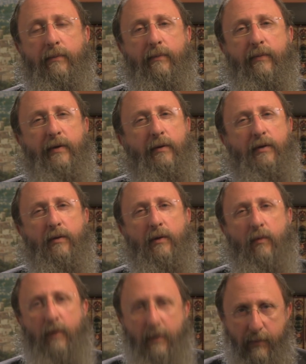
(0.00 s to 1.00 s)
there is only
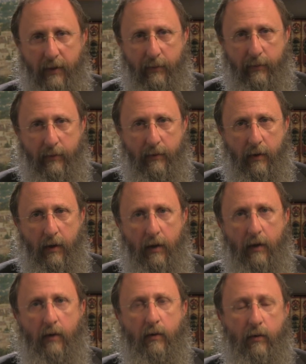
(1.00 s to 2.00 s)
one people
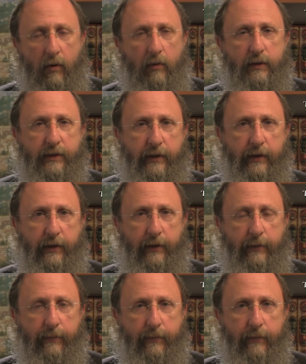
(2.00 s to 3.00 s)
who holds the
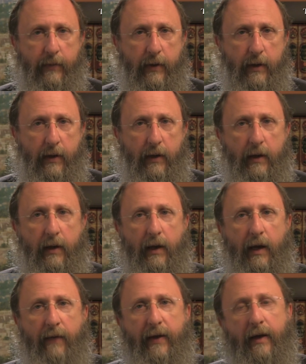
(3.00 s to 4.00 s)
key,
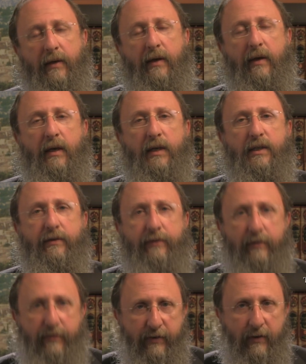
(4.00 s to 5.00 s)
and that key is the
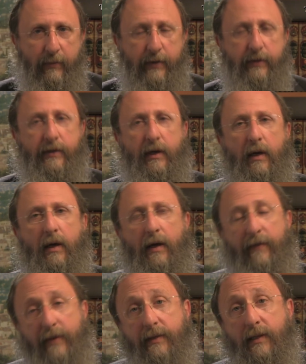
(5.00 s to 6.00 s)
fulfillment
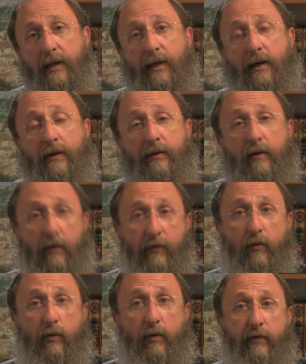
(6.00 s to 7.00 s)
in this land of
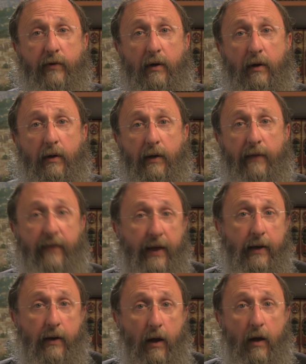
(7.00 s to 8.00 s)
the of God. And
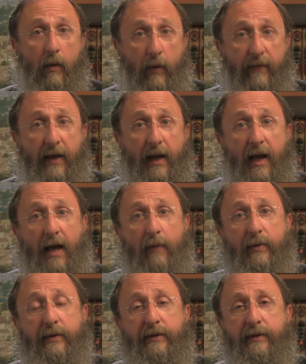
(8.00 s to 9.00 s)
then, when that
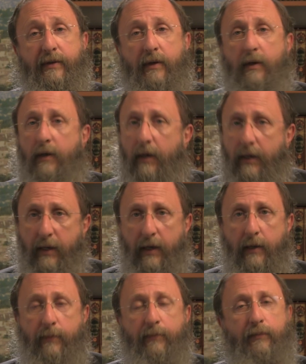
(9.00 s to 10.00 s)
happens,
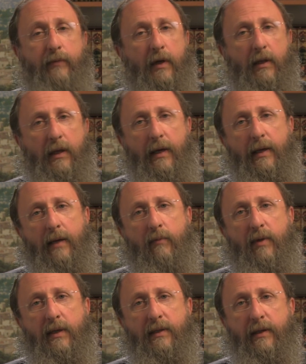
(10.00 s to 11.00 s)
again, light and
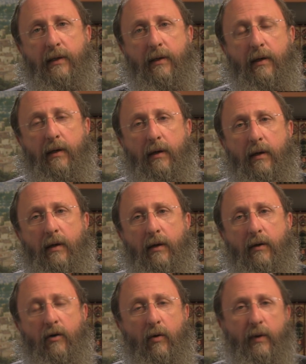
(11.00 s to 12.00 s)
blessing
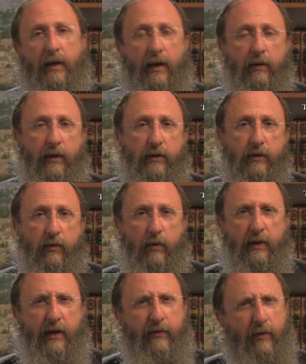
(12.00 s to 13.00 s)
going out into the
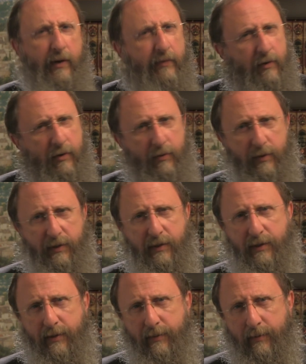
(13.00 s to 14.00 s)
world. Have you ever
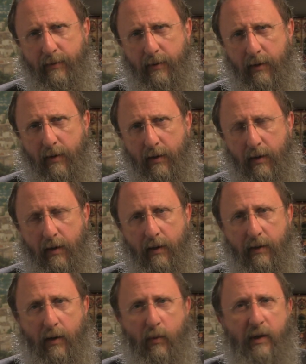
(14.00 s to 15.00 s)
noticed
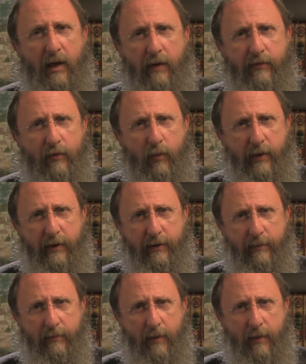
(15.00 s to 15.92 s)
that week after week,